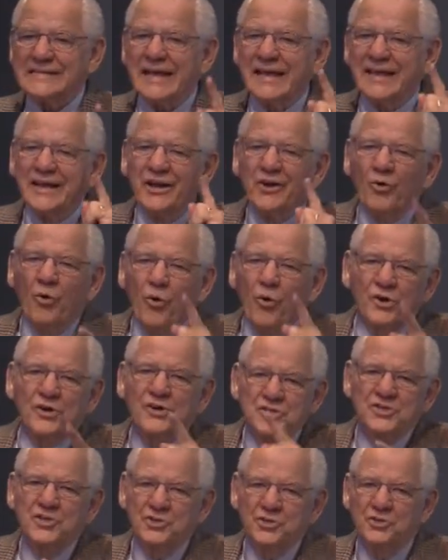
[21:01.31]
And in
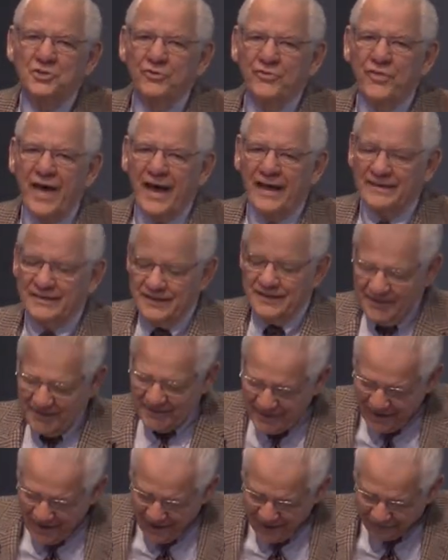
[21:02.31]
order to do that,
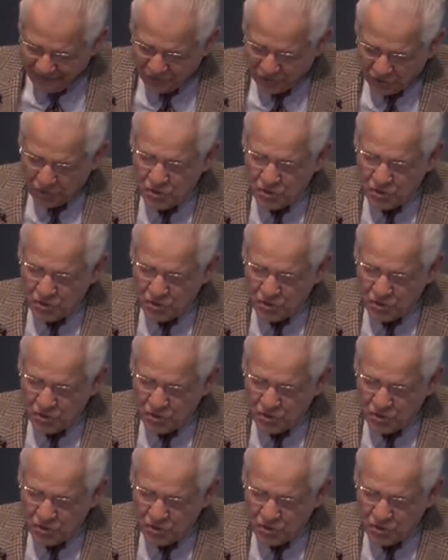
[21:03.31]
you have to